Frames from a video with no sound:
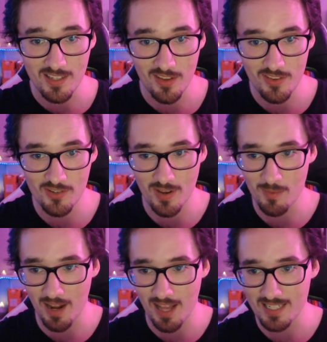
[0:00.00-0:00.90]
stream
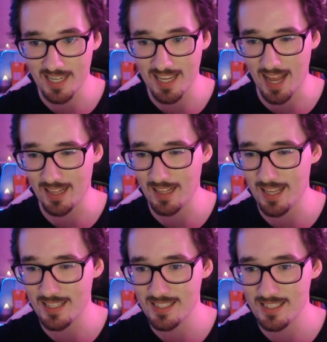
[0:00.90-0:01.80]
by lighting a candle.
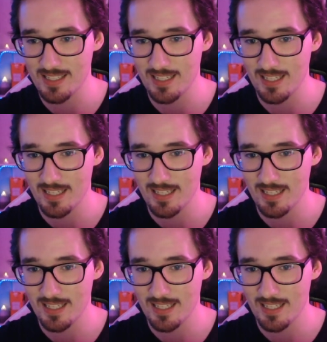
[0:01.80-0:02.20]
It's